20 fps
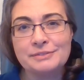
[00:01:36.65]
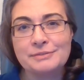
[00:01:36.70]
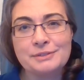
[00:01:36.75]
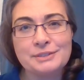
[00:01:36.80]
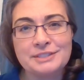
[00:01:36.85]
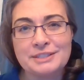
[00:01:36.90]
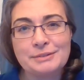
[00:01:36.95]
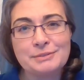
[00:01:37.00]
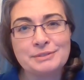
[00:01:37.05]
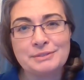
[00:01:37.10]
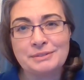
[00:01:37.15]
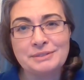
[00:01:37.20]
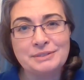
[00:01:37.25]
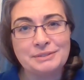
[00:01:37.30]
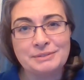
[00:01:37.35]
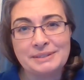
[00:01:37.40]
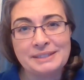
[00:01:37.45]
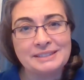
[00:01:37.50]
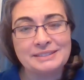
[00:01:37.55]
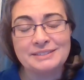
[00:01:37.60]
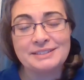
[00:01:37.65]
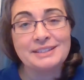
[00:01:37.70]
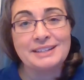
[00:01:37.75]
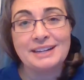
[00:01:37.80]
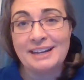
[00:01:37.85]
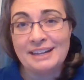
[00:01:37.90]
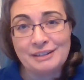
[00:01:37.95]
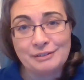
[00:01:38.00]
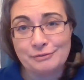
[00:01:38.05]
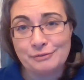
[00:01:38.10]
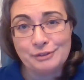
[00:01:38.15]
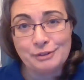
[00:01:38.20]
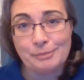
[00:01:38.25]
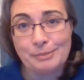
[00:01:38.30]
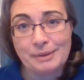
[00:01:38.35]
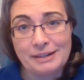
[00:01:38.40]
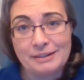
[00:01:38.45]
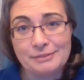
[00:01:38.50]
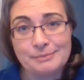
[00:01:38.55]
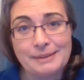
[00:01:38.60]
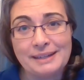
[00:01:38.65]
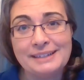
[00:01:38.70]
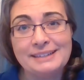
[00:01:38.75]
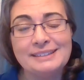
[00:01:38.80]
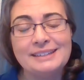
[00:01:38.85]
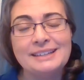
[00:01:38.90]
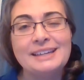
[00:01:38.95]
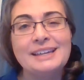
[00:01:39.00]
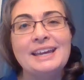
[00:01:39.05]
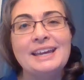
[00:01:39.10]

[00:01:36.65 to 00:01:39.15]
of course, I was only doing it so that I could feel better, right?